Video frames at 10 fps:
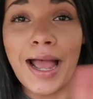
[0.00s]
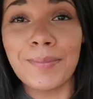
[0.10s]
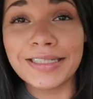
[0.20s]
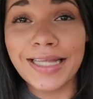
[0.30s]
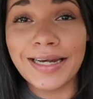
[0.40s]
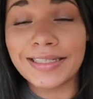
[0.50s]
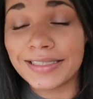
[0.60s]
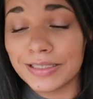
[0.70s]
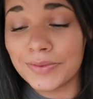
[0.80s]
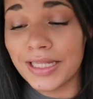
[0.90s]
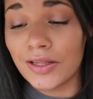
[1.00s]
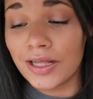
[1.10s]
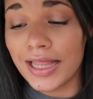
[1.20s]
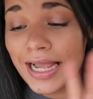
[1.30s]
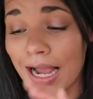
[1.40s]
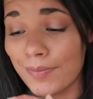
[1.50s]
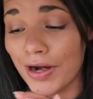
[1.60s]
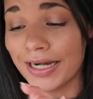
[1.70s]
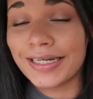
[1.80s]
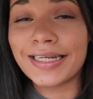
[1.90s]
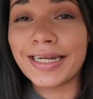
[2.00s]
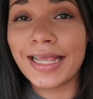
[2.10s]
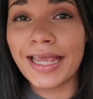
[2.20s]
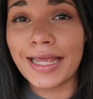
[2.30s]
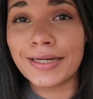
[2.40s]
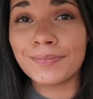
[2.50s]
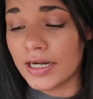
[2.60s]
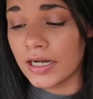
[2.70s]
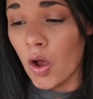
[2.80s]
Okay, I'm excited to see what they look like. I'm ready to dig in.